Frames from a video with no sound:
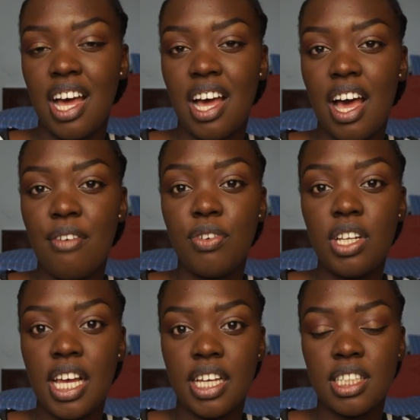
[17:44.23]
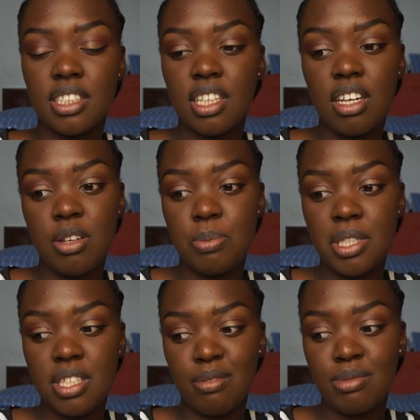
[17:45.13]
I feel like it's gonna be
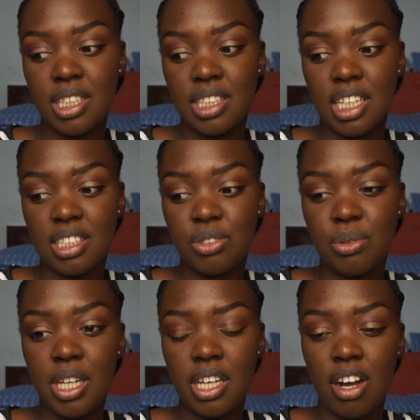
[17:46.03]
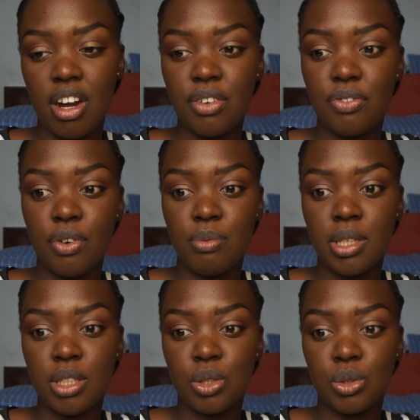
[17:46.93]
something that's really hard for
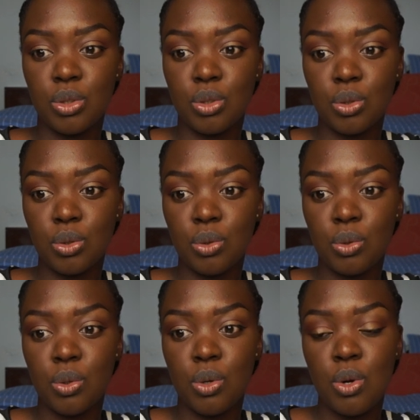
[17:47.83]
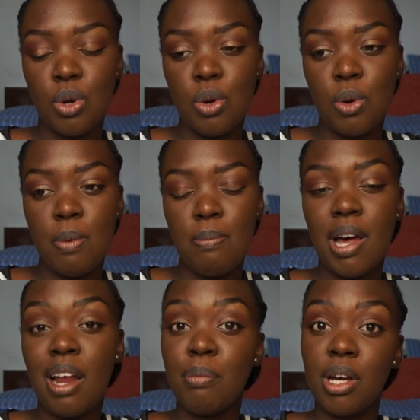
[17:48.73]
me to do,
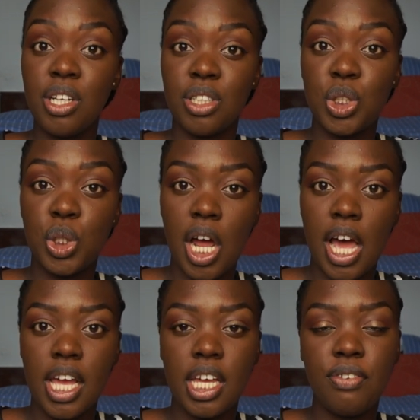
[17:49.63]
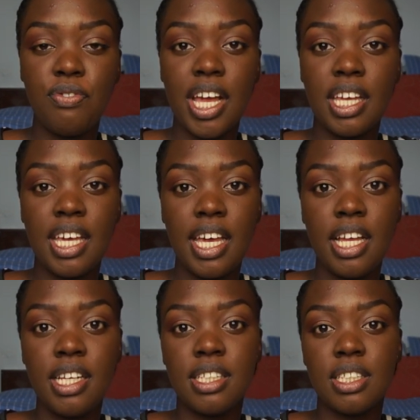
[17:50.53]
but I'm gonna try. If I
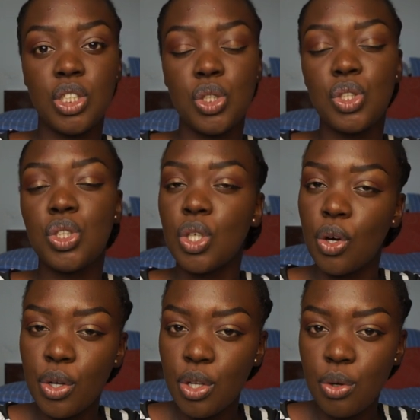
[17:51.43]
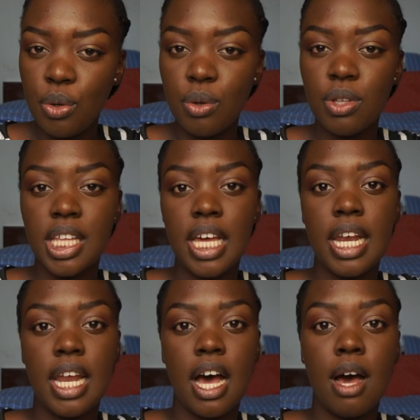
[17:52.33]
can't show you,
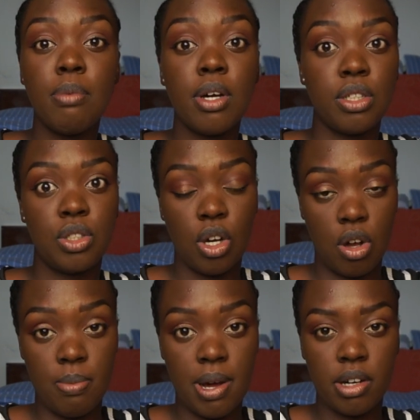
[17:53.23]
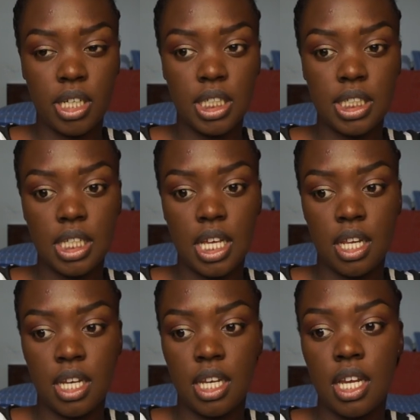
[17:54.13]
then I'm gonna talk about it,
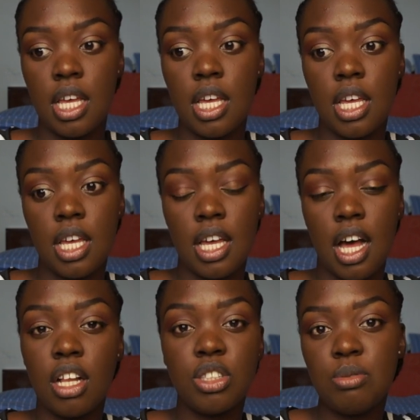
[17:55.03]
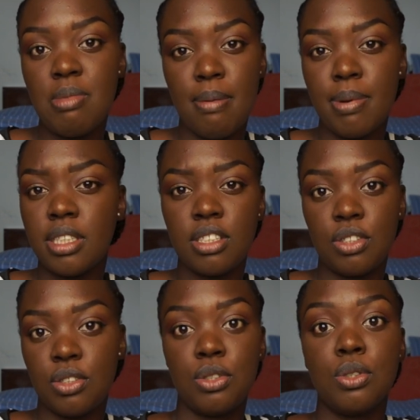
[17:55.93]
and I'll do my
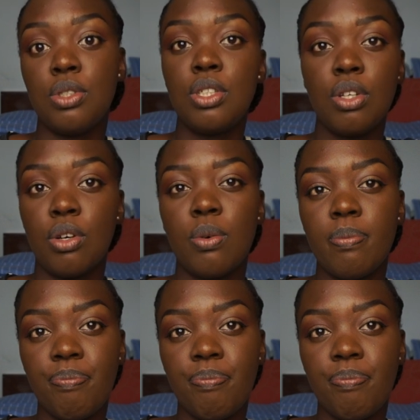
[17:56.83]
best to,